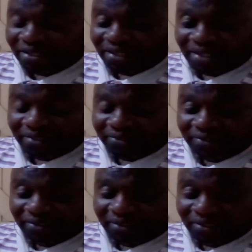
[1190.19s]

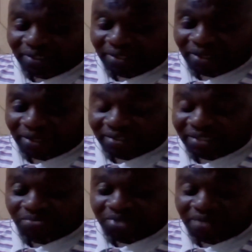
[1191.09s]
and
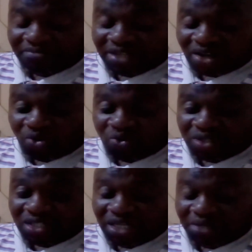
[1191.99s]
sometimes I
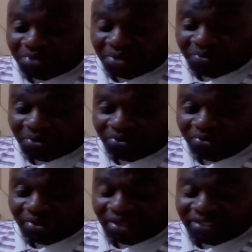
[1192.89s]
always tell
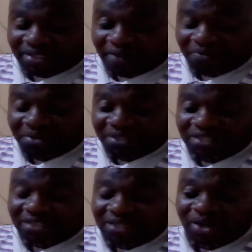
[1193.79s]
people that
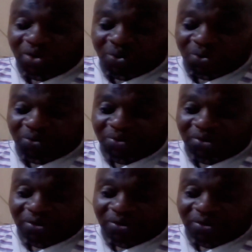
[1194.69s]
this is a law